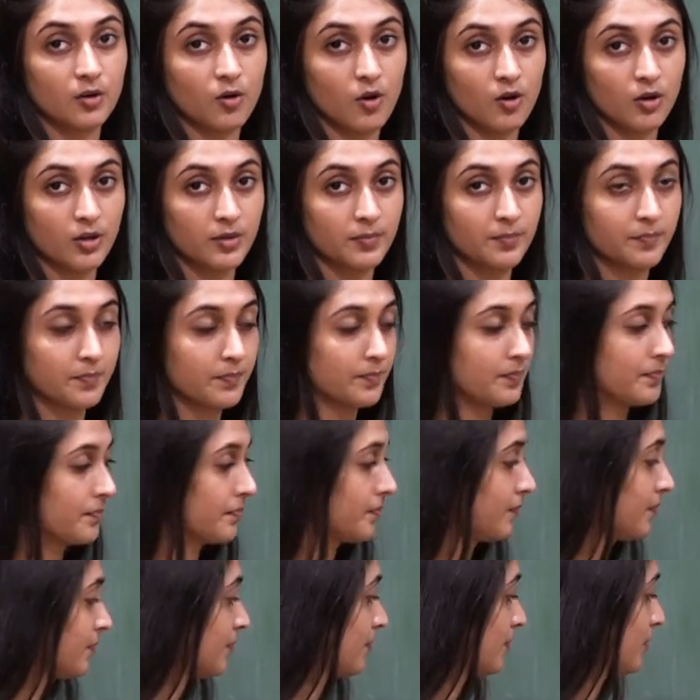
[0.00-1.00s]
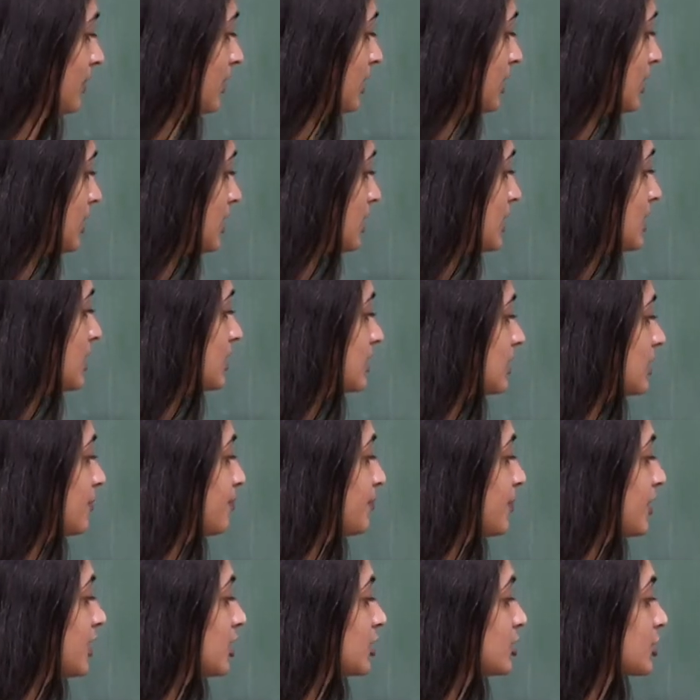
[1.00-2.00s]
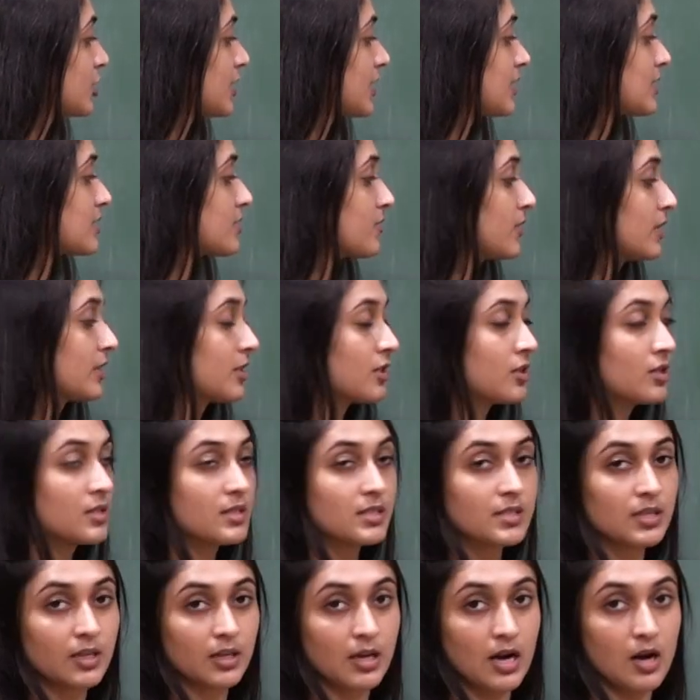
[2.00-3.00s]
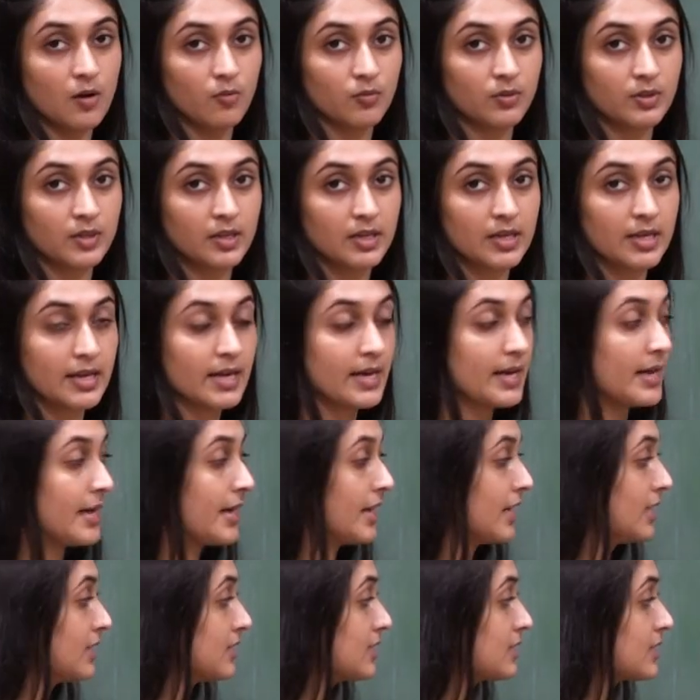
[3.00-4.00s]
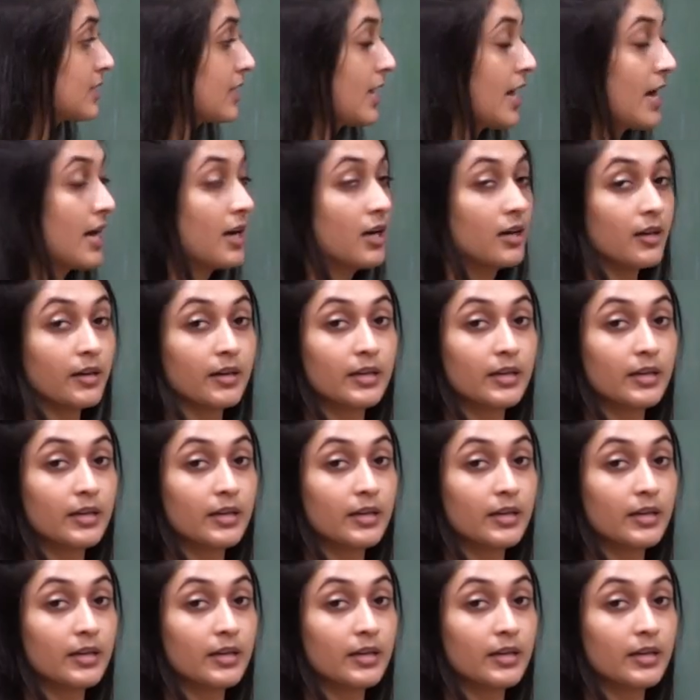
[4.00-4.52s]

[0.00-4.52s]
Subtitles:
column. The purchase returns account is a